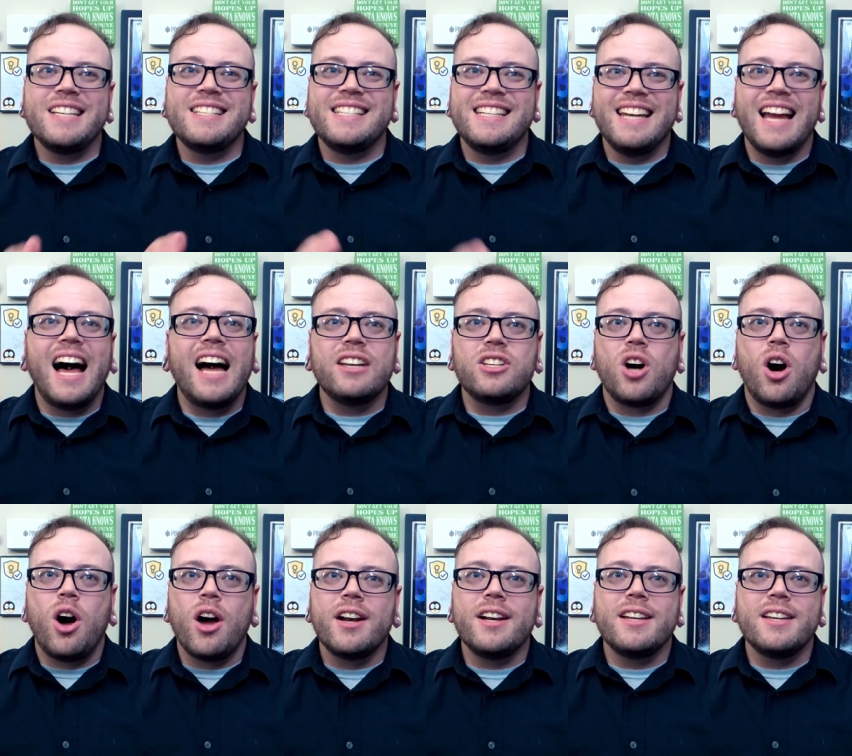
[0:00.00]
is not
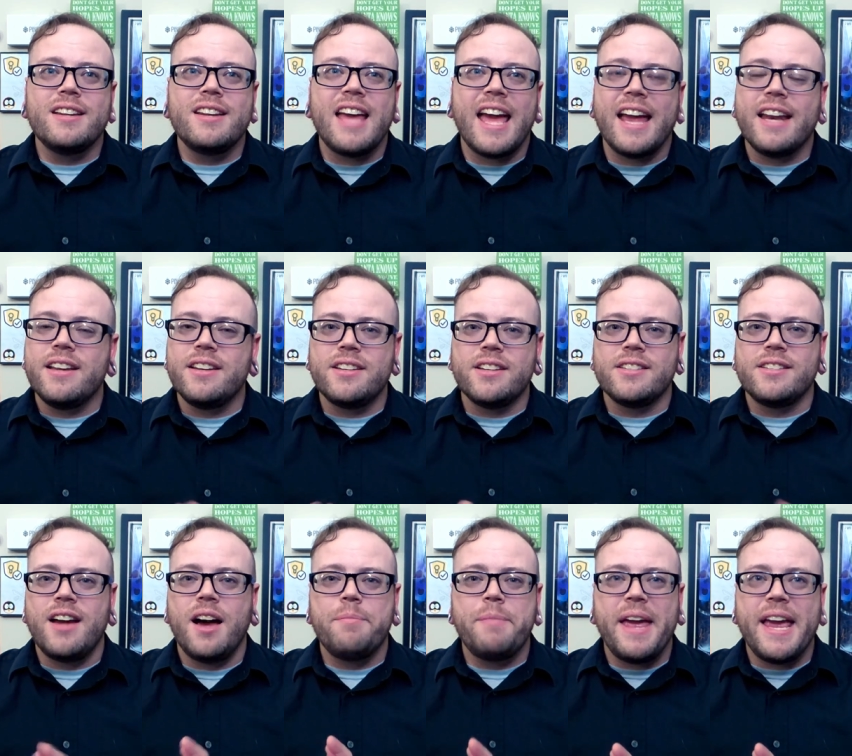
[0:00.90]
audited and it
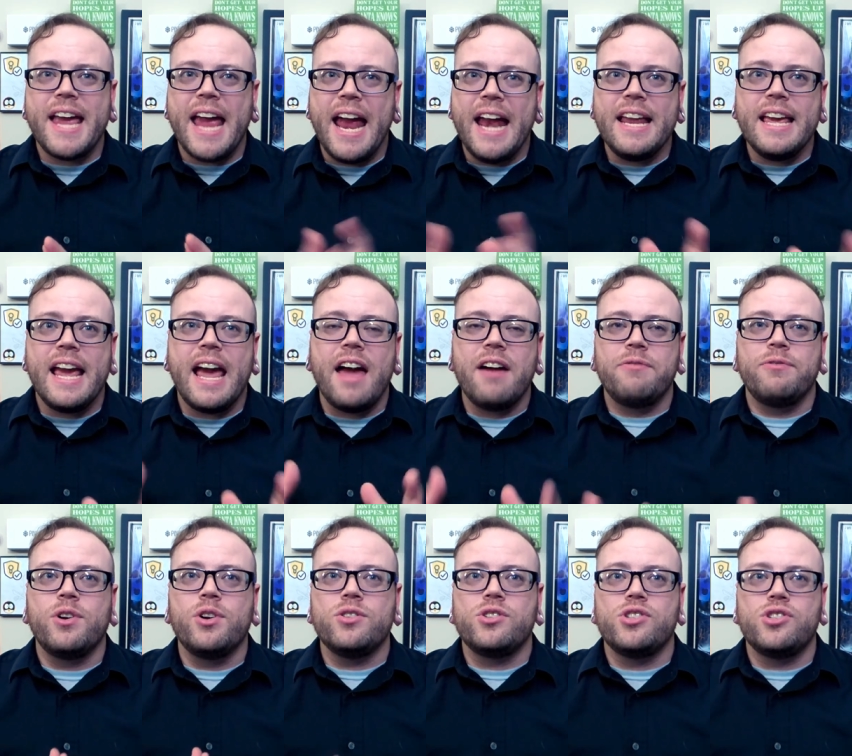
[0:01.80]
does not make any
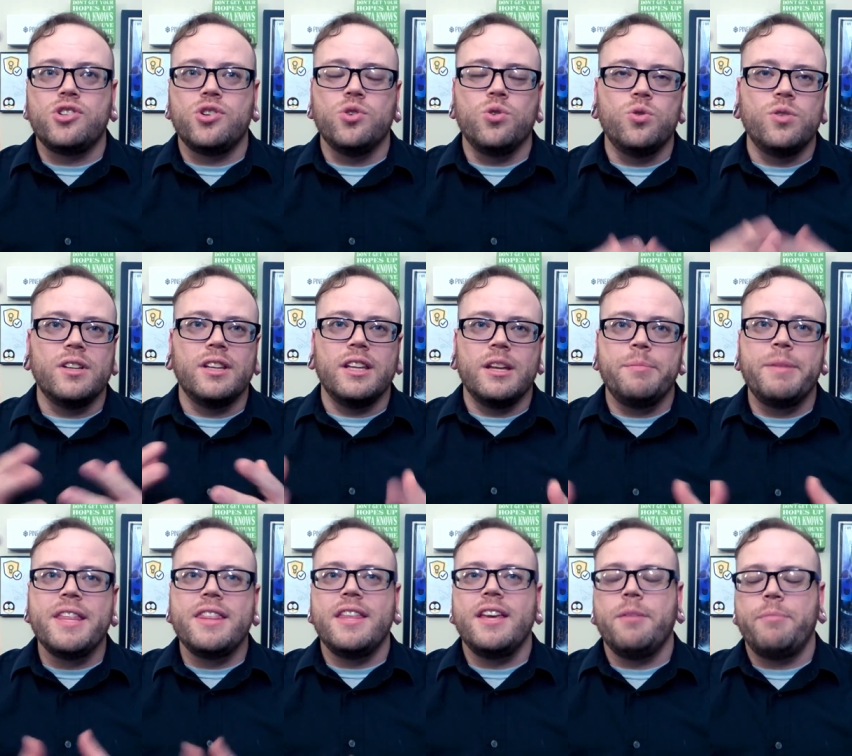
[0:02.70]
efforts to
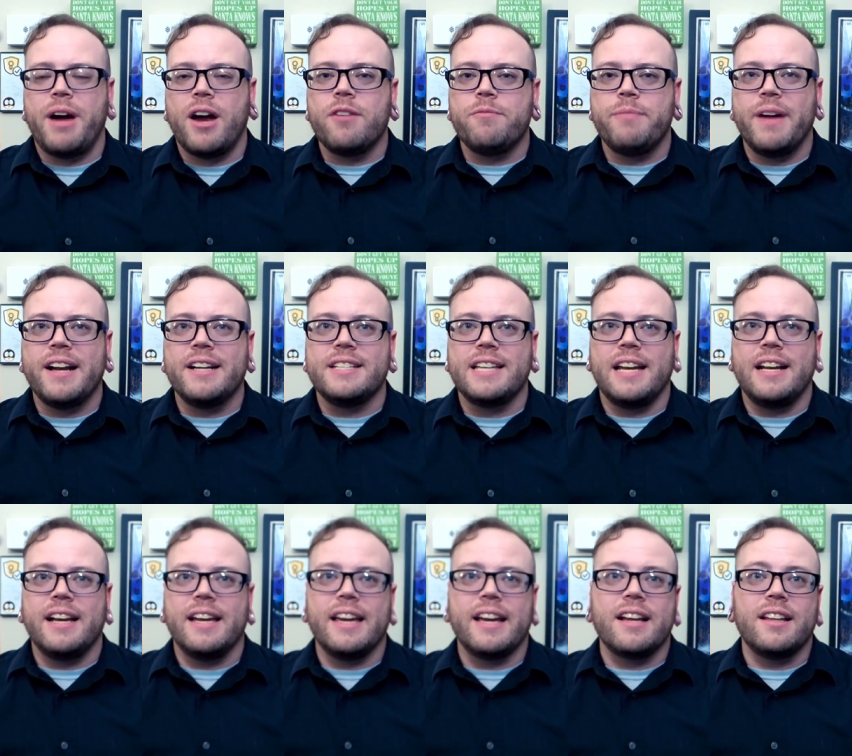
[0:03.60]
limit the amount of
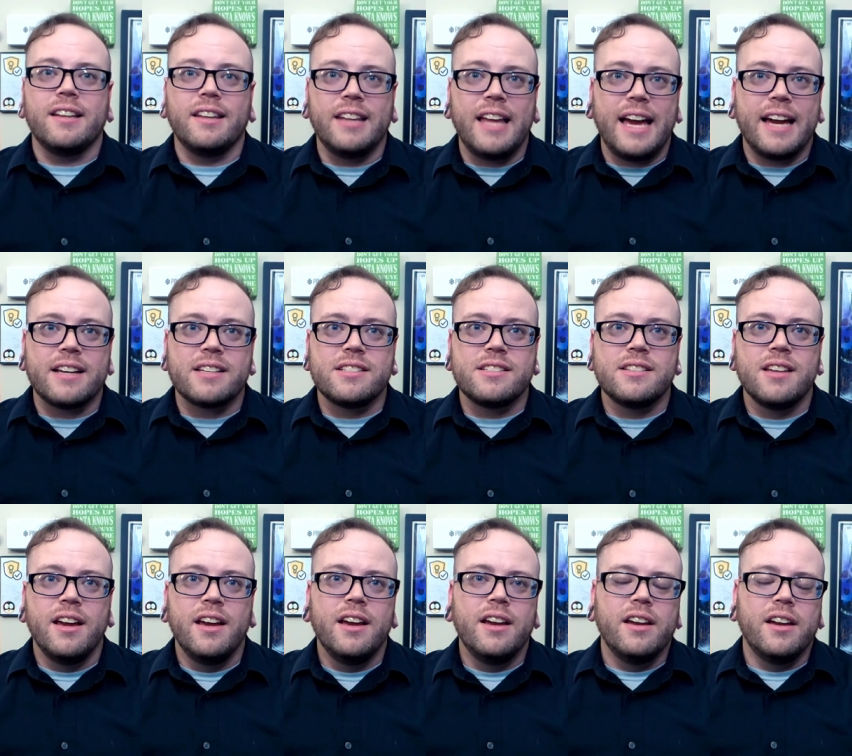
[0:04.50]
metadata it
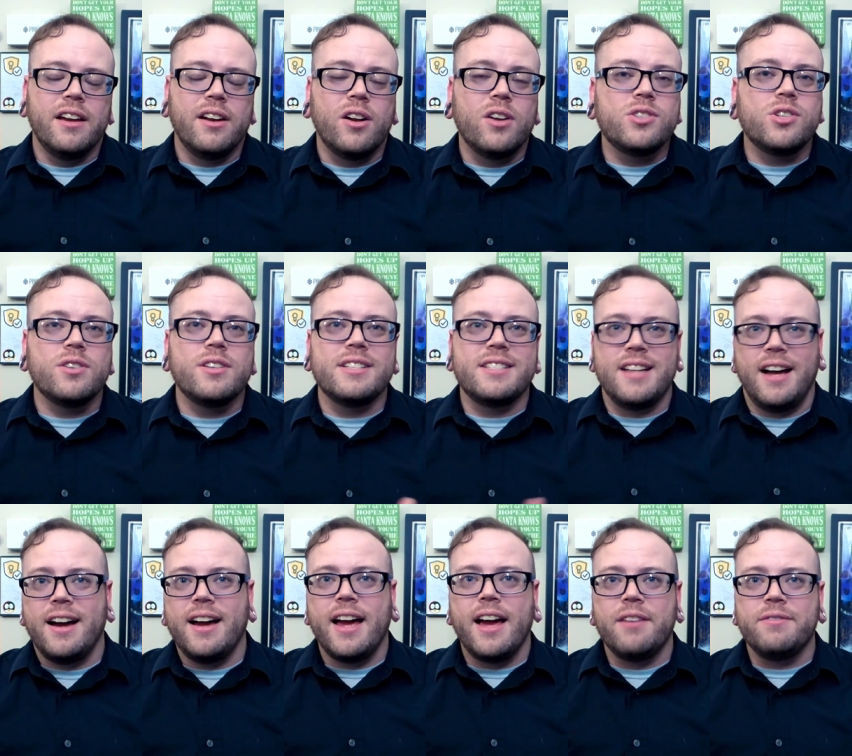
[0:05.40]
collects. It also does
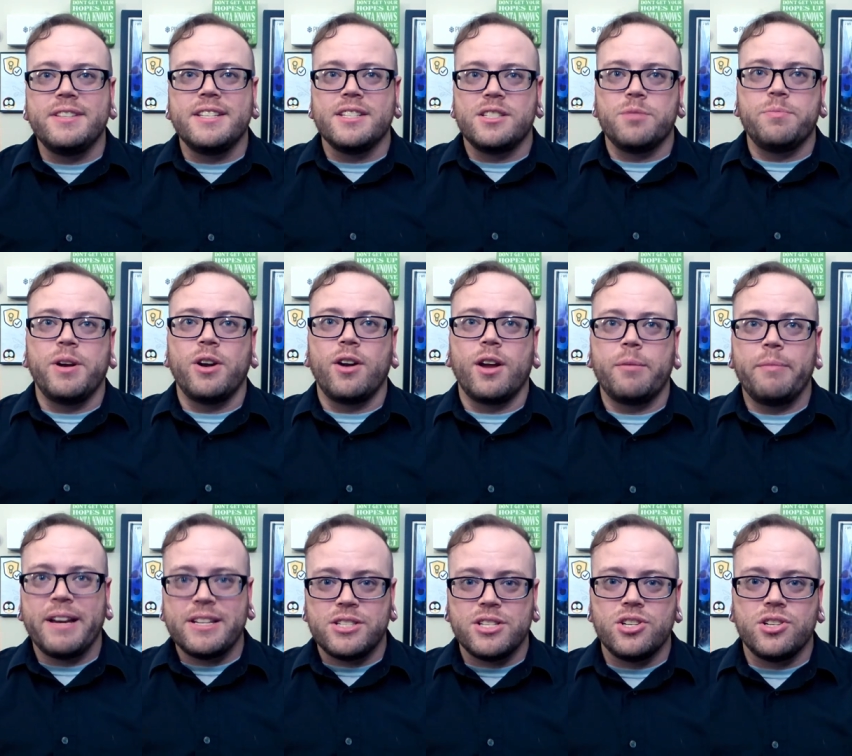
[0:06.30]
not have disappearing
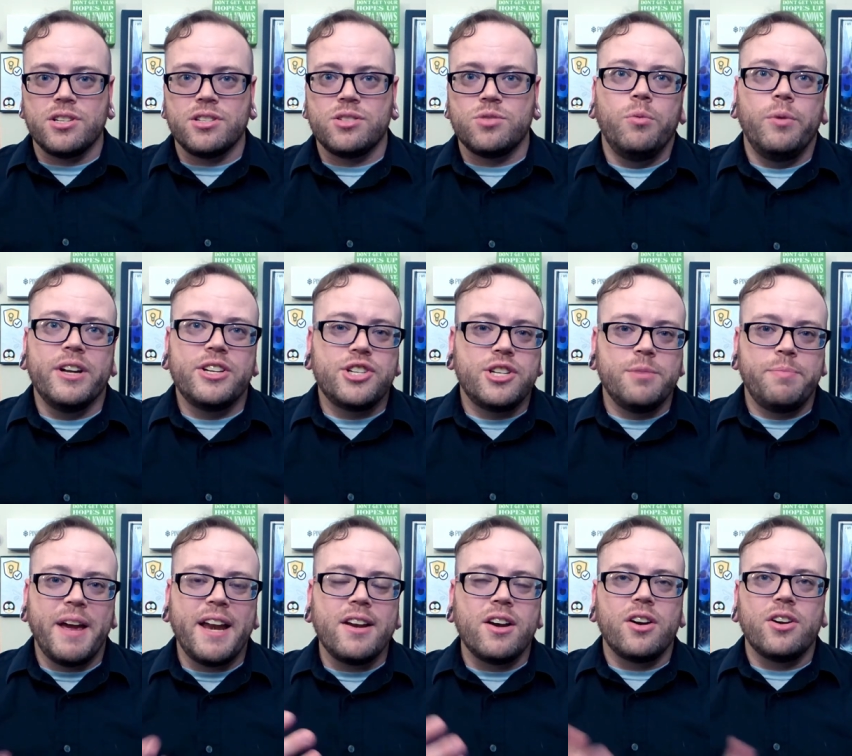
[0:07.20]
messages, which
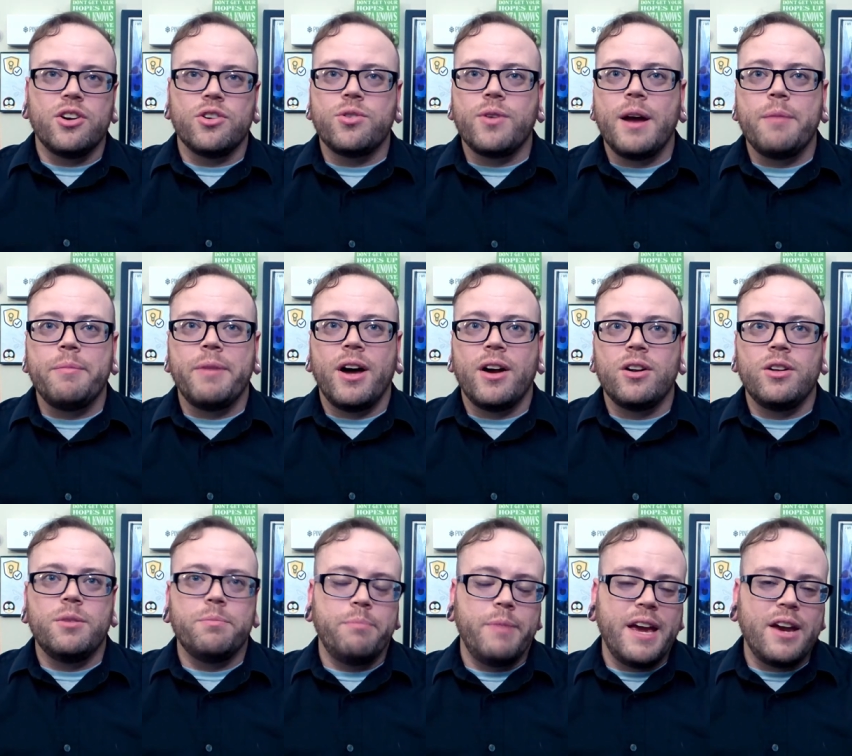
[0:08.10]
depending on your threat
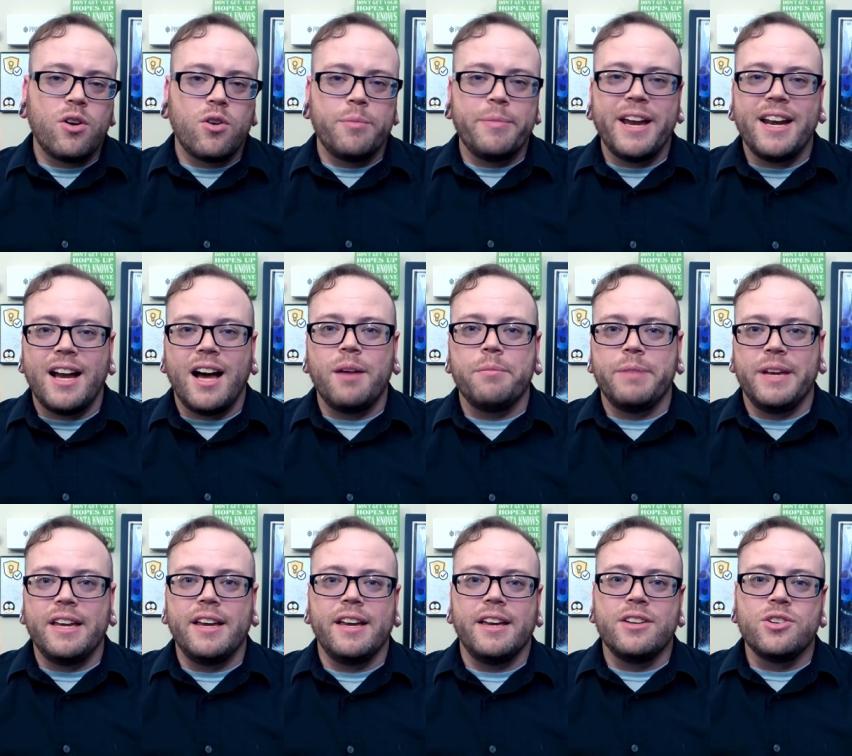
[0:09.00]
model may or may not
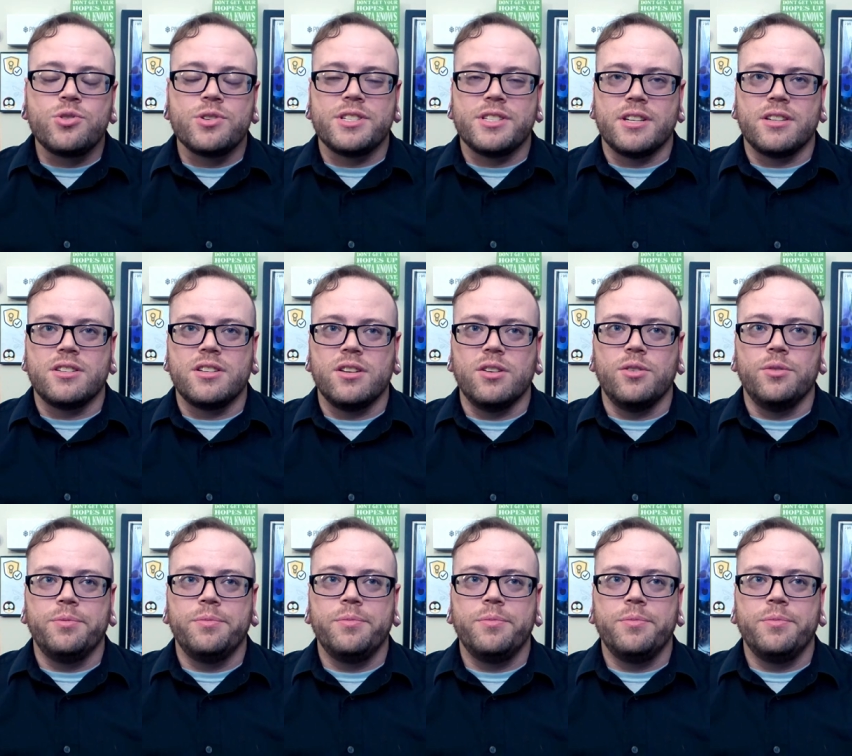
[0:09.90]
be interesting to you.